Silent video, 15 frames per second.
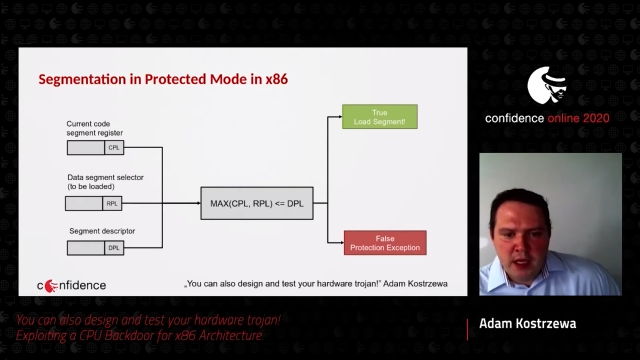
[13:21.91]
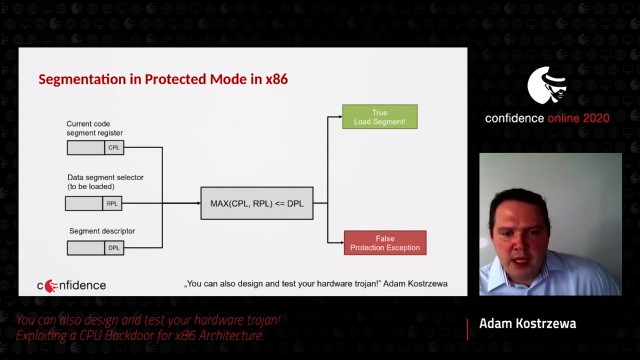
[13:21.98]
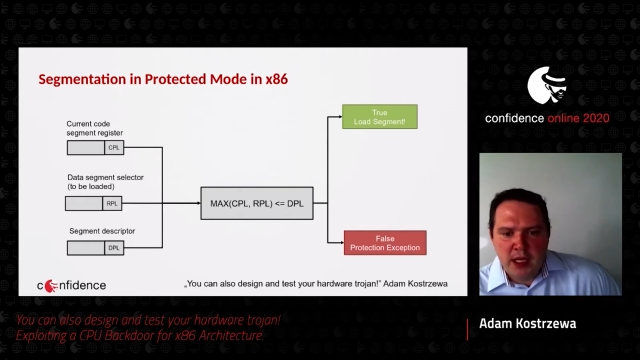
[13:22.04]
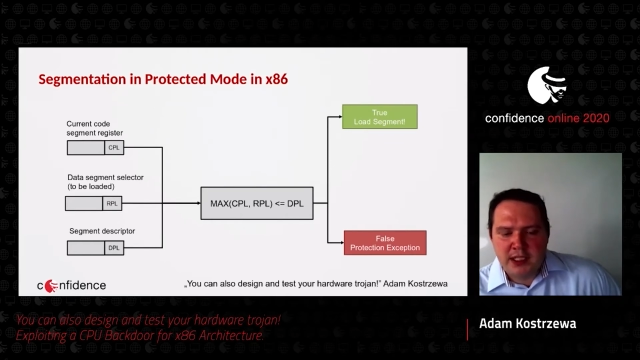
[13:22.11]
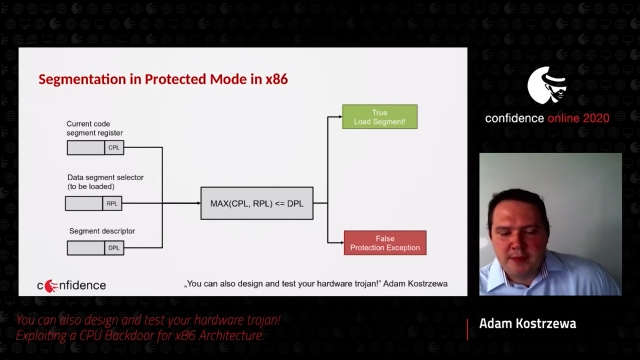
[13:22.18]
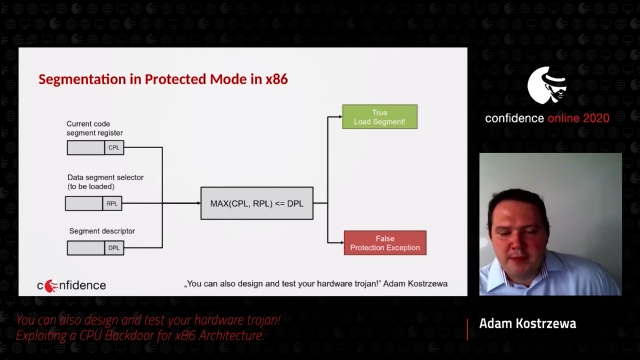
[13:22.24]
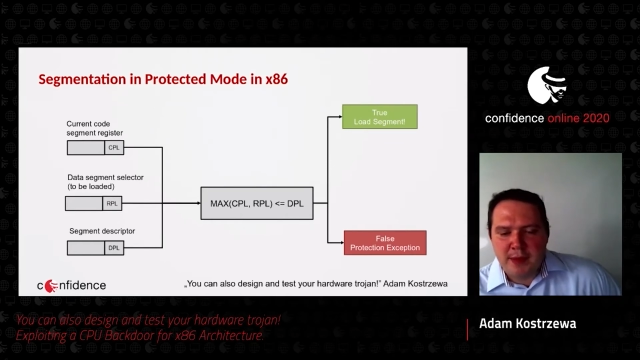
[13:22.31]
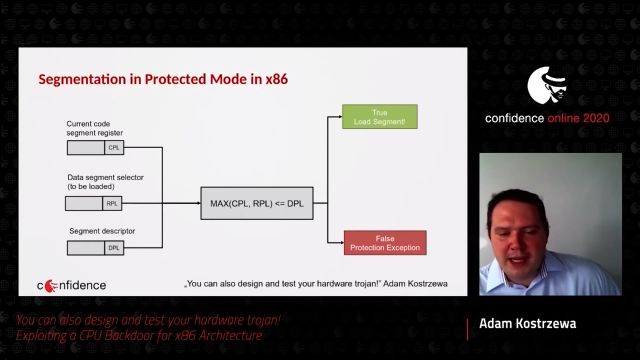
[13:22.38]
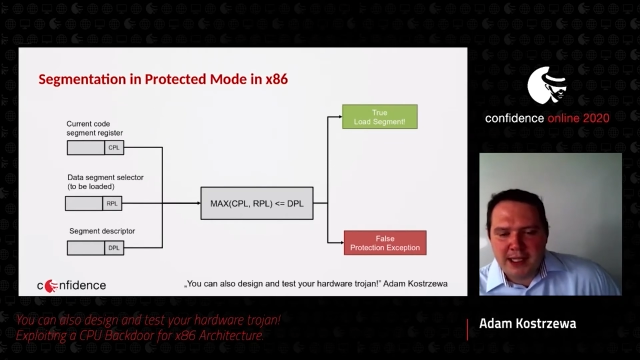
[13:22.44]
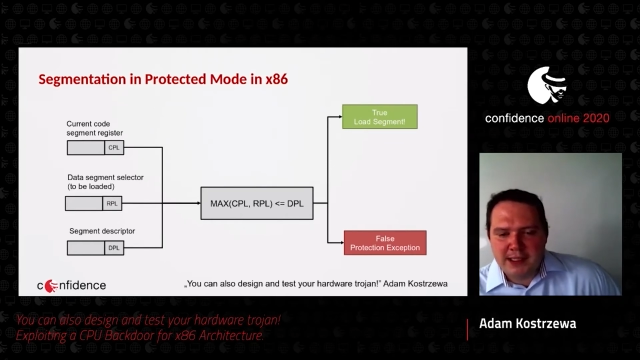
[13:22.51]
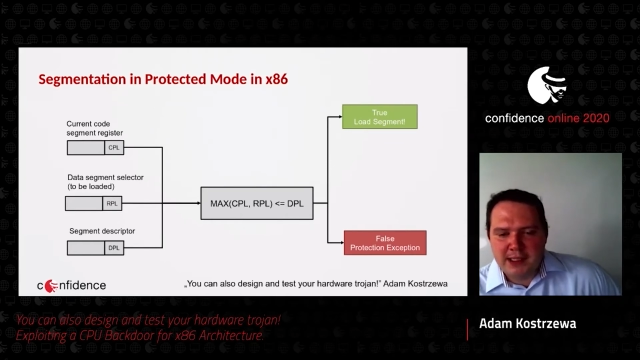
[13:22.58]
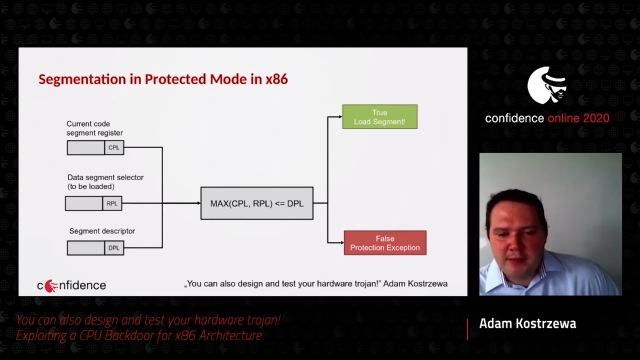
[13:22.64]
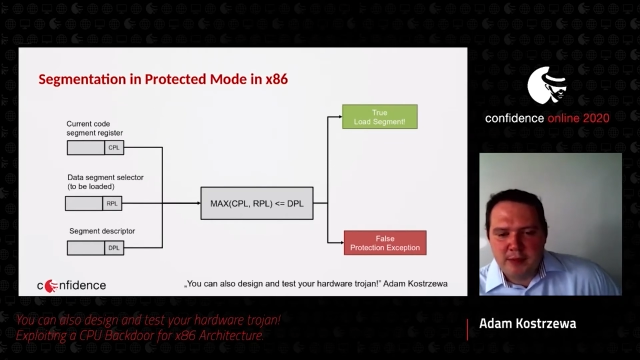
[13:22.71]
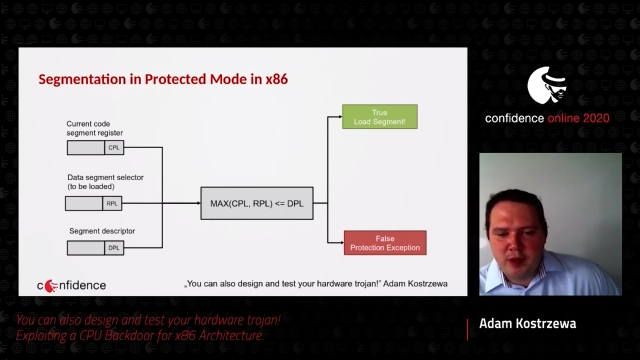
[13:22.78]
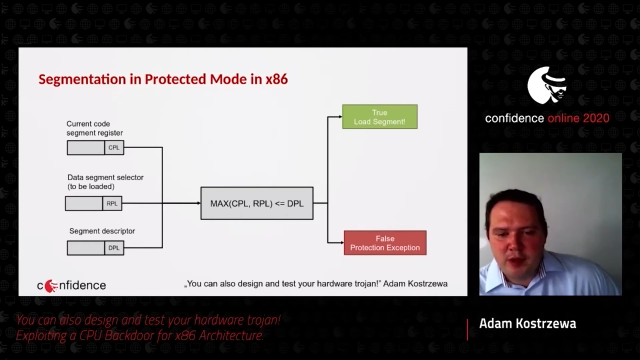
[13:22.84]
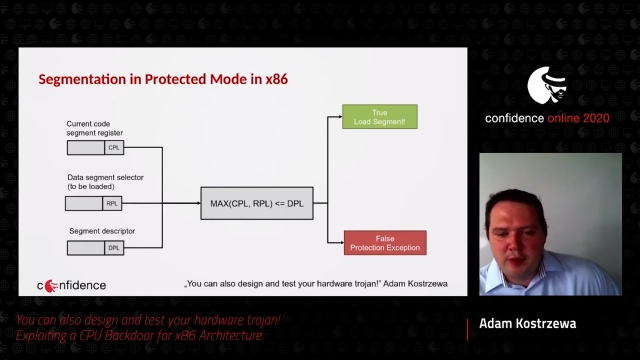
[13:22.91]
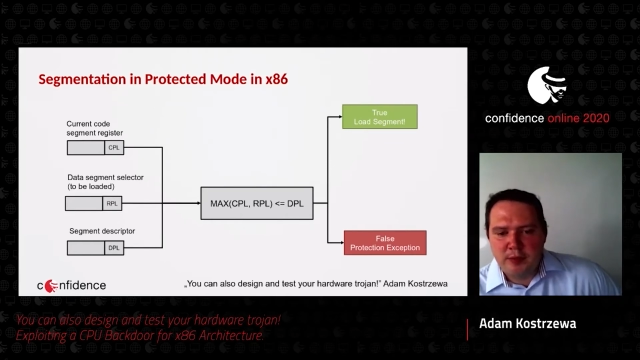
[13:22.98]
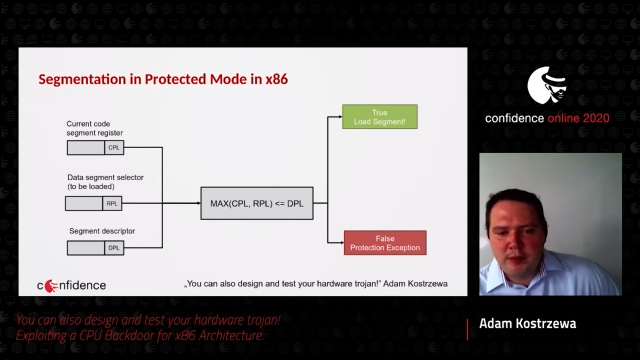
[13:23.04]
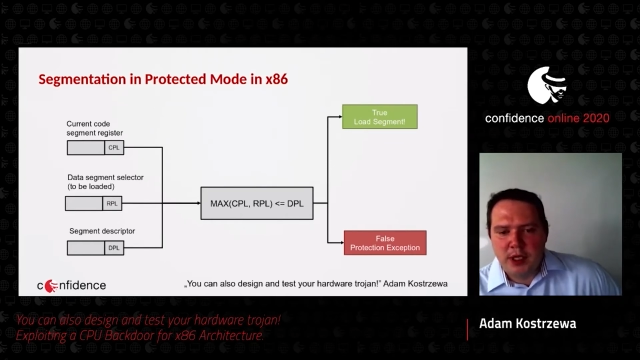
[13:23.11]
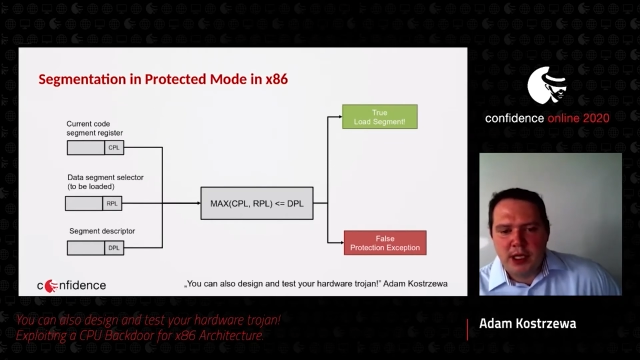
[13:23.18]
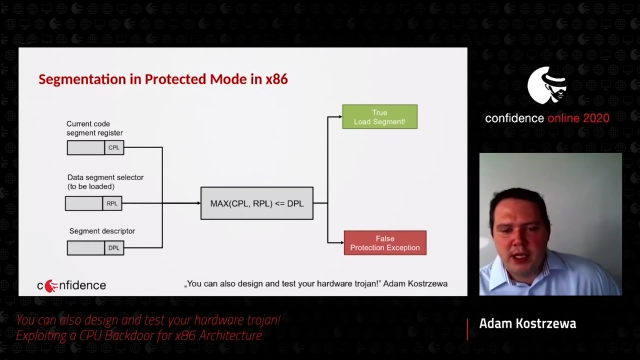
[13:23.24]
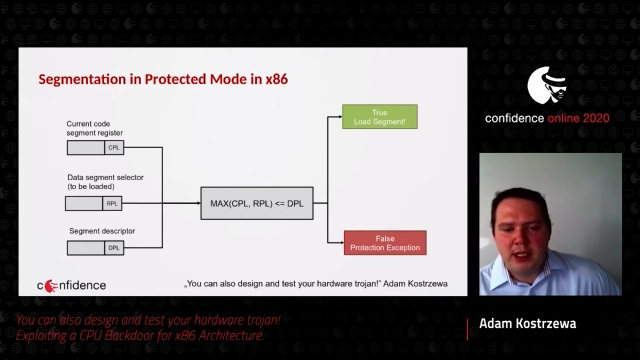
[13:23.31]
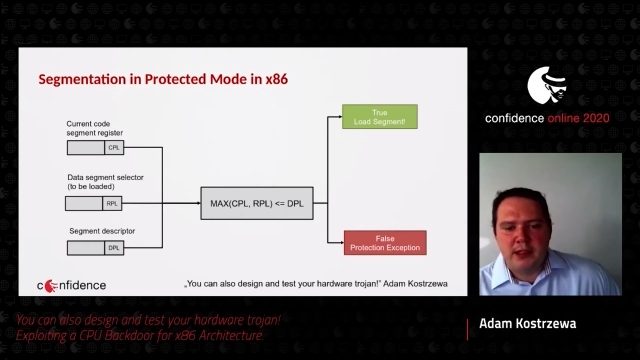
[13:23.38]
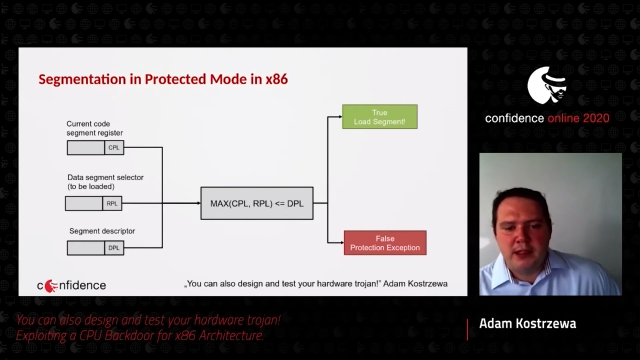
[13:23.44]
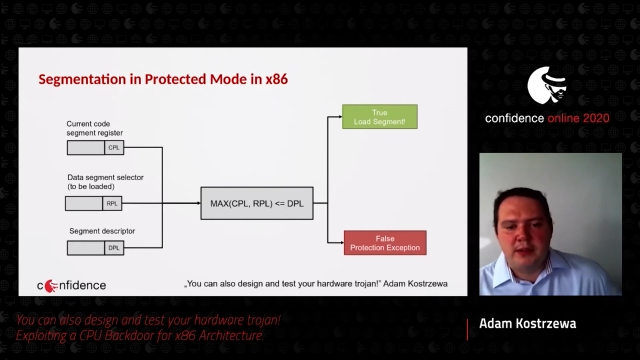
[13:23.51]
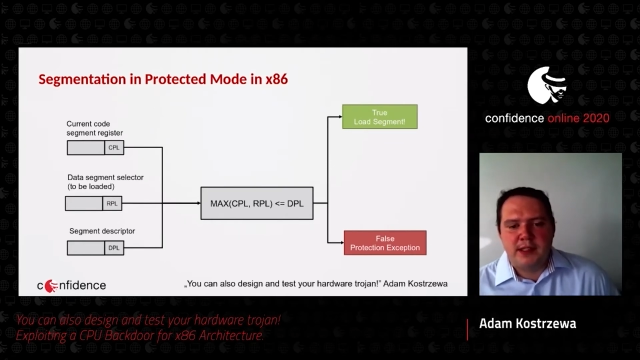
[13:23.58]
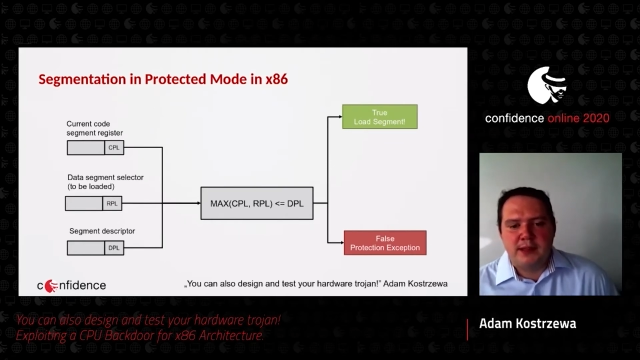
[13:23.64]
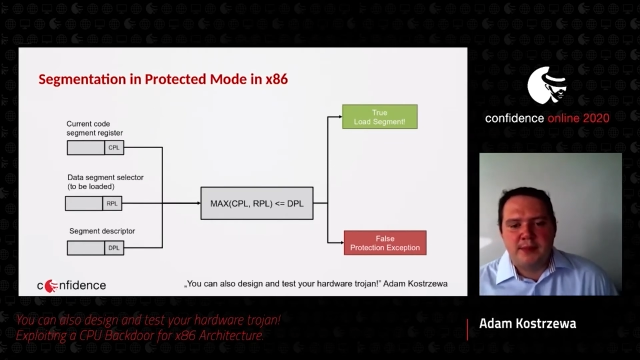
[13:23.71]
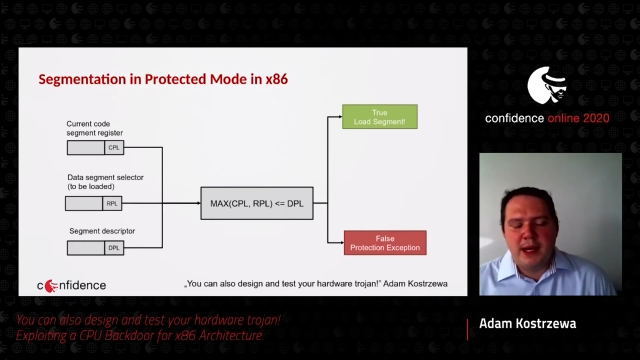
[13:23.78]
Its maximum, this